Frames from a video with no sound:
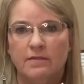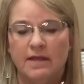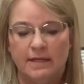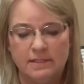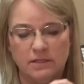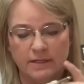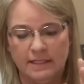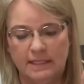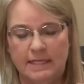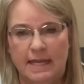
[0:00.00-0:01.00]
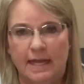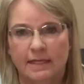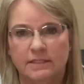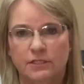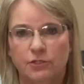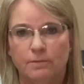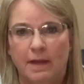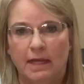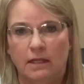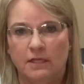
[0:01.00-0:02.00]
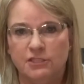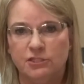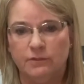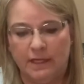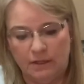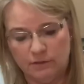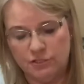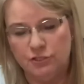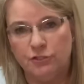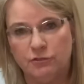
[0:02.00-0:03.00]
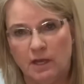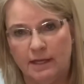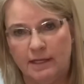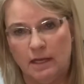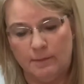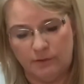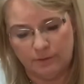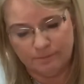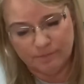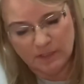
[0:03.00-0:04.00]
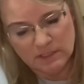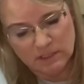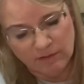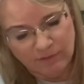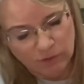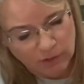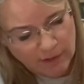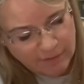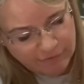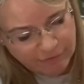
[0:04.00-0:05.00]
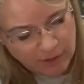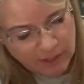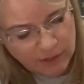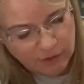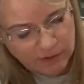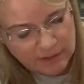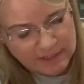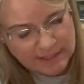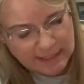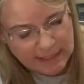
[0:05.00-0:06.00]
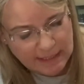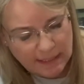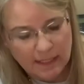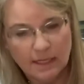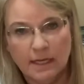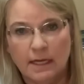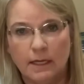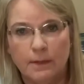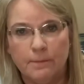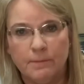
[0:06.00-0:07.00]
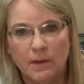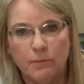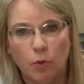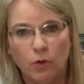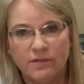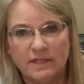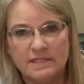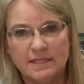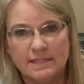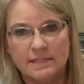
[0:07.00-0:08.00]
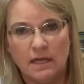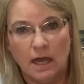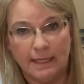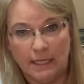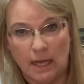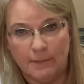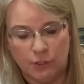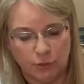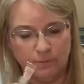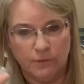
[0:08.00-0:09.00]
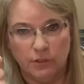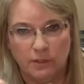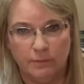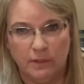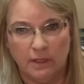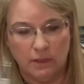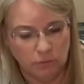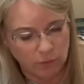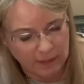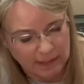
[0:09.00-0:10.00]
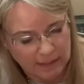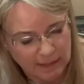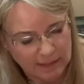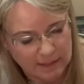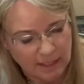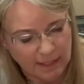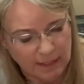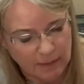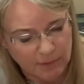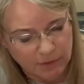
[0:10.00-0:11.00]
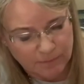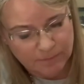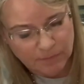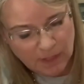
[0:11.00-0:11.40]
That is going to connect your biological ear to your audiometer. So if you look on the front, you're going to see a port that says audiometer. You're going to plug one end into audiometer.